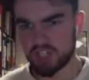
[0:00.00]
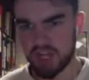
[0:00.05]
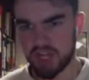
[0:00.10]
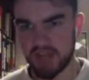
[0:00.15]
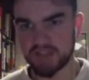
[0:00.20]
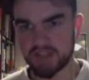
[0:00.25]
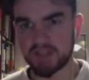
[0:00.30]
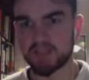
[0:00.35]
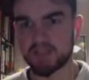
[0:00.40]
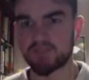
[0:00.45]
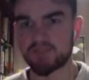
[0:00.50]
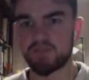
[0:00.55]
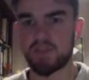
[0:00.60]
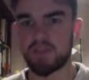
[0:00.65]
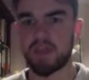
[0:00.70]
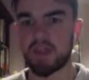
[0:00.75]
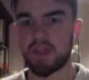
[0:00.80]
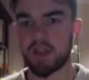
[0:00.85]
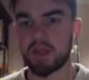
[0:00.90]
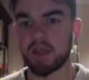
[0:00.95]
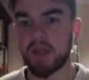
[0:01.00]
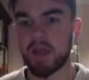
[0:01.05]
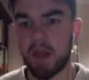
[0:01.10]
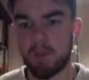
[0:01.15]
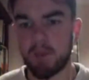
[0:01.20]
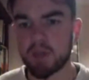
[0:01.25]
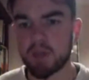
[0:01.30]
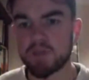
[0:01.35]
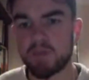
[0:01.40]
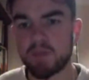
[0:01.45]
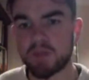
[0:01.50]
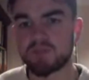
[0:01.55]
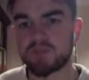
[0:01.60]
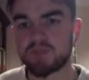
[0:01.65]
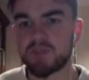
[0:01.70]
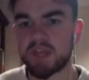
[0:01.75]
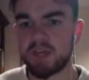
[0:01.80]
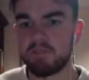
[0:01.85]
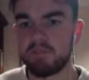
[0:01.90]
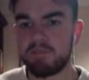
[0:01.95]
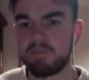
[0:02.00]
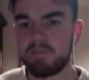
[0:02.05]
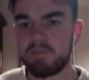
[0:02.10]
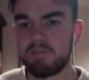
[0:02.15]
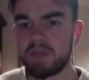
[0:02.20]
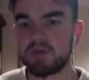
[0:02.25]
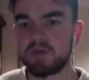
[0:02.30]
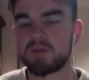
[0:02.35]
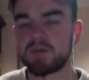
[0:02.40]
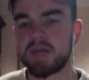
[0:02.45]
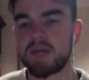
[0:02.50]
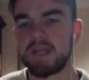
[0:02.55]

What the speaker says: genetics for their, how much muscle they can build.